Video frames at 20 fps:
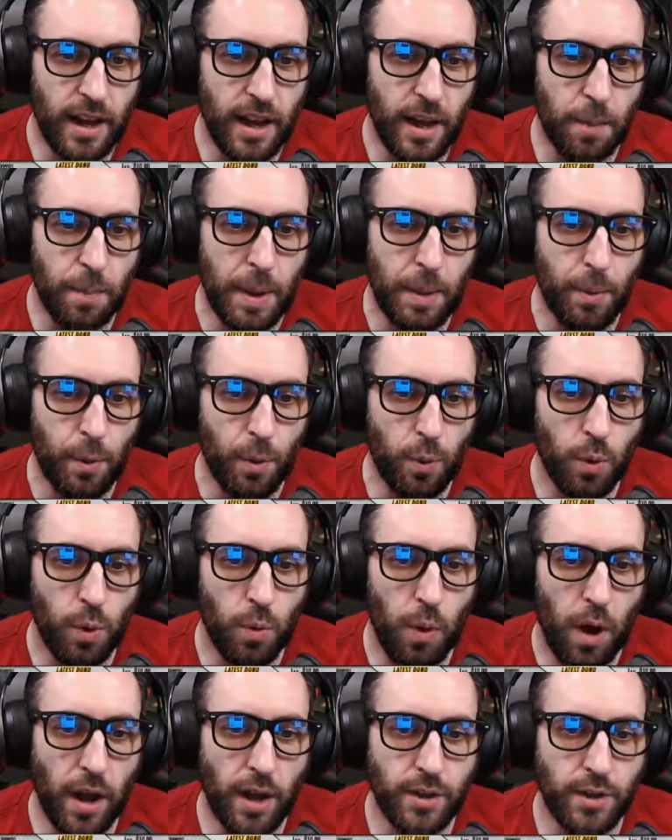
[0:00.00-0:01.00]
People will
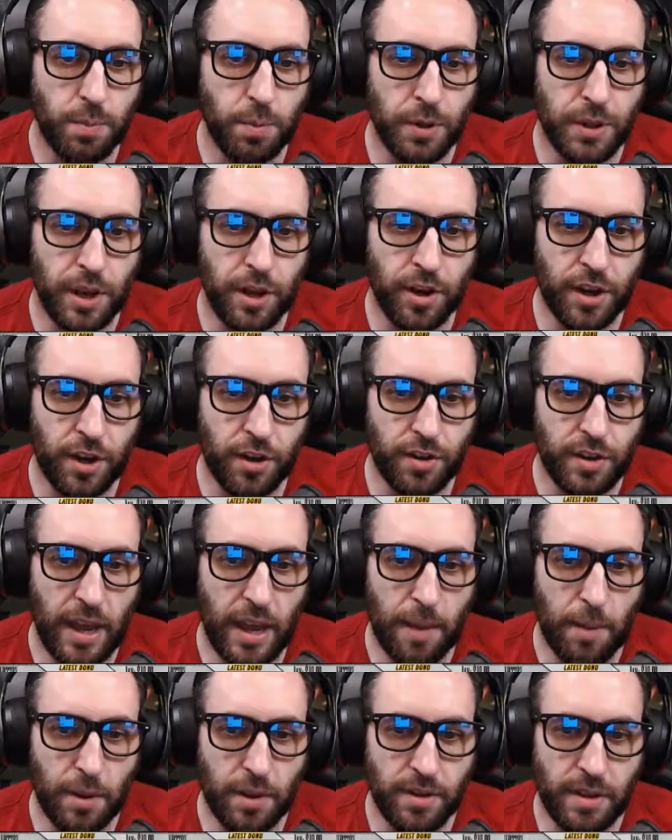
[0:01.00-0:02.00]
want to put their guild
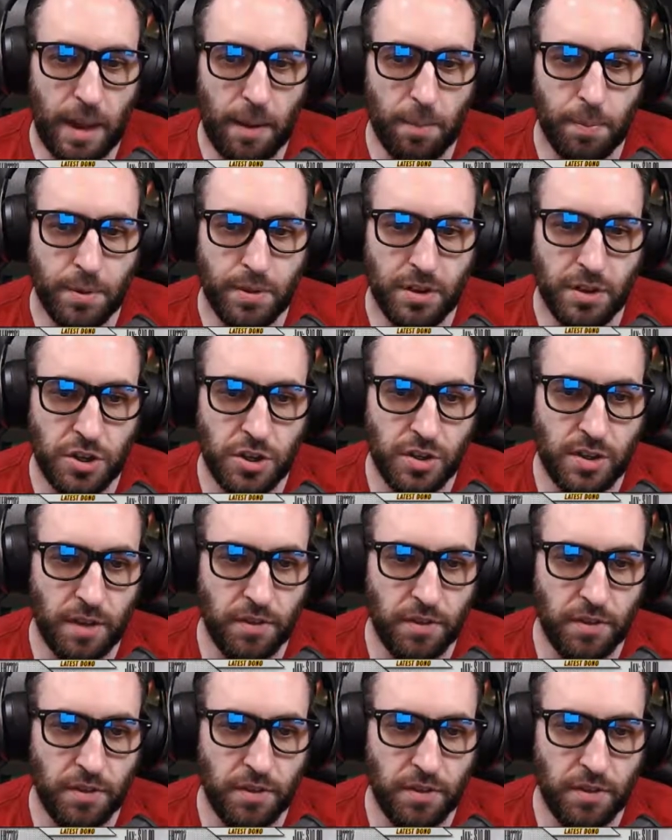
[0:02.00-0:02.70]
name on the top positions